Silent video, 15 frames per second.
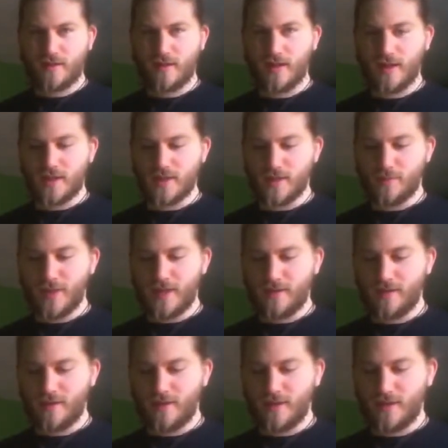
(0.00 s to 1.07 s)
let it depend
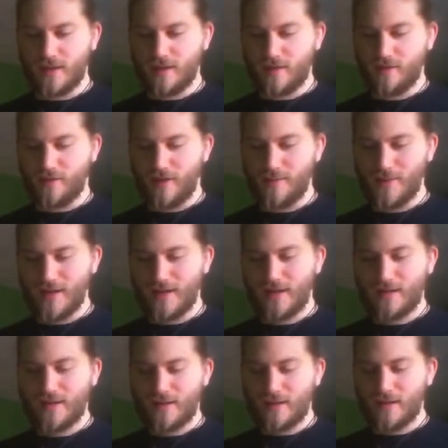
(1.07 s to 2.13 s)
on it and try my
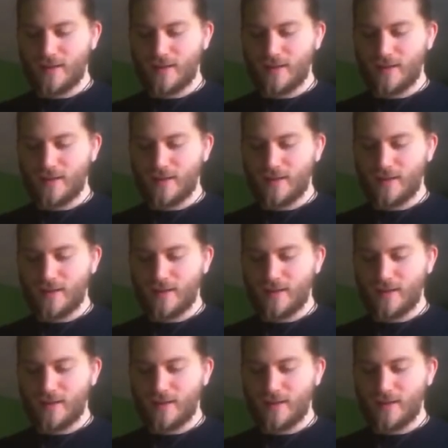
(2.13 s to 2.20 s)
luck.